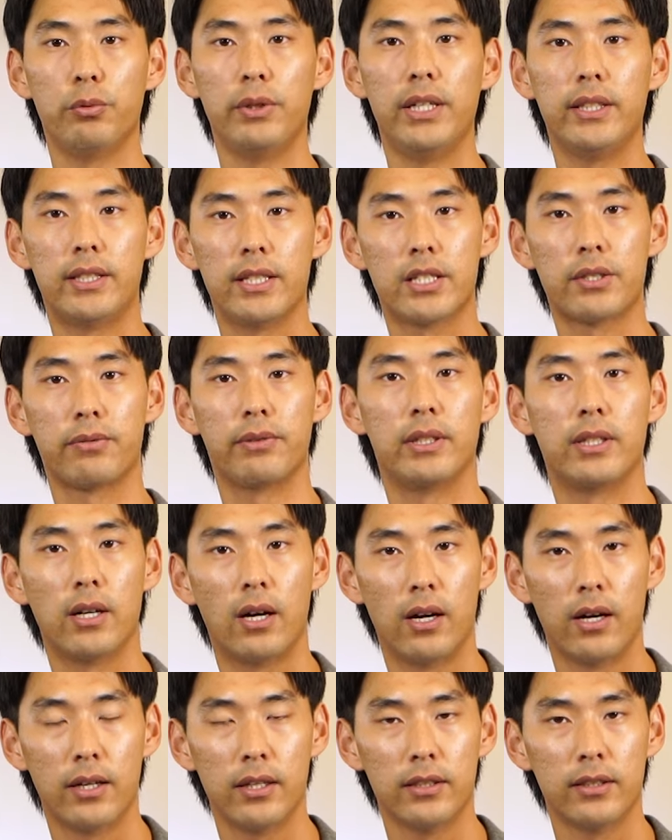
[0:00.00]
we
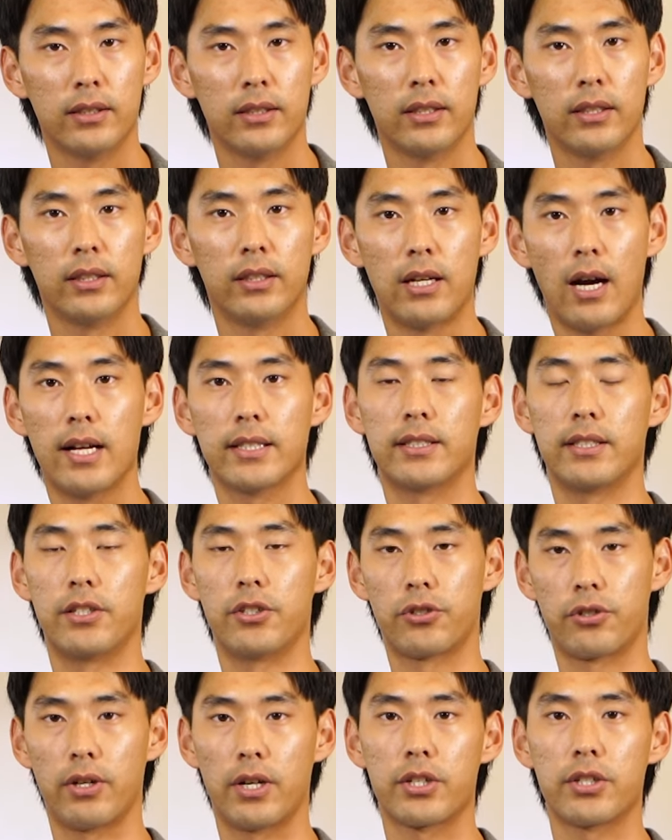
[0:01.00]
disregard God's
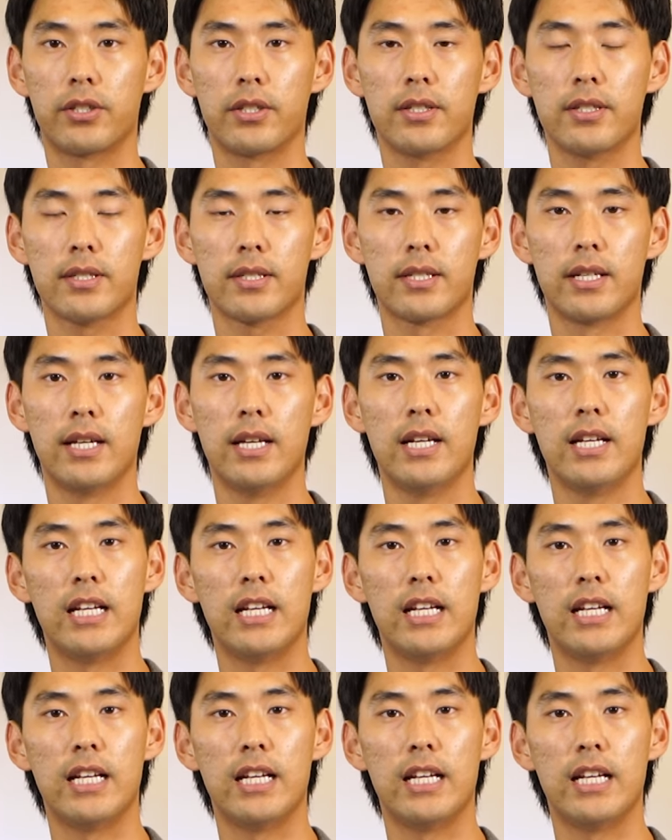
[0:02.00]
instructions